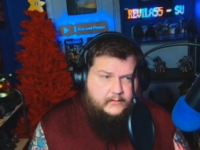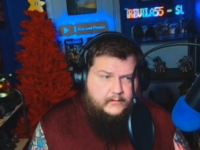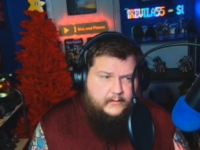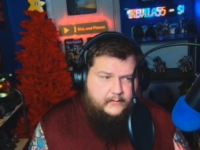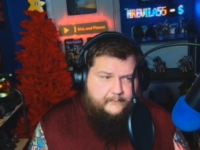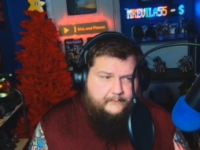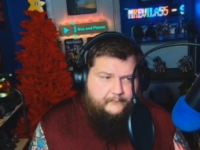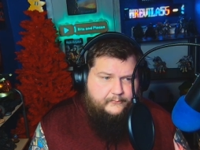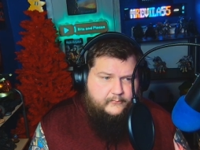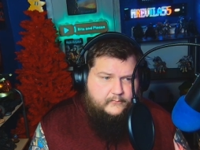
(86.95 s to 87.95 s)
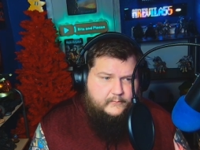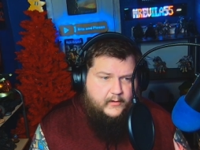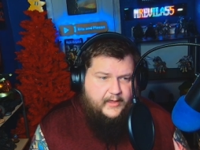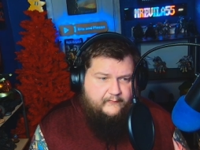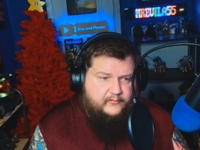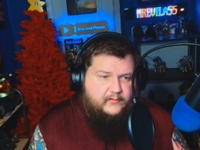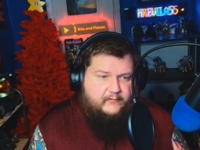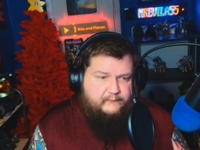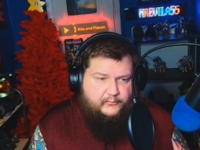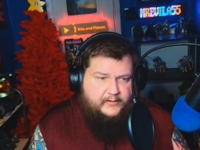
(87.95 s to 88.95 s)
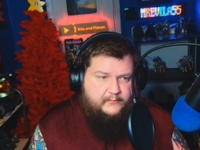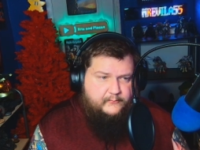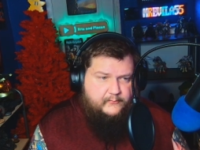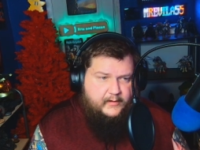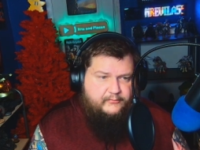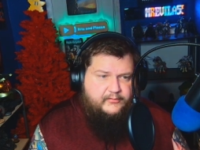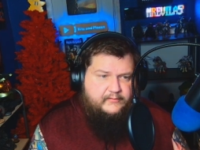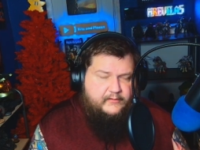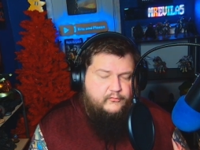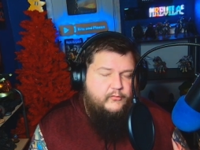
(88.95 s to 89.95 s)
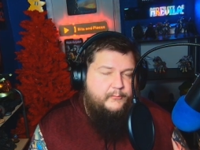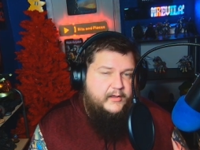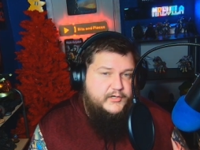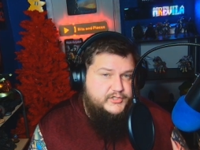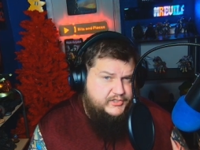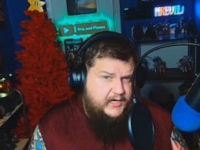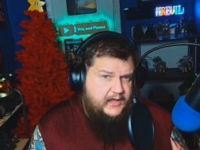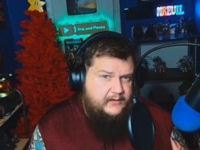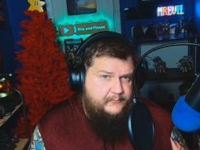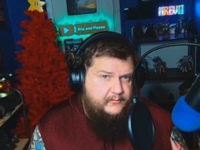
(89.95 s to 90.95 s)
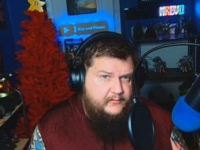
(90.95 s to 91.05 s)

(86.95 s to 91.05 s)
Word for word: um, you know, after I've played them, I think they do a better job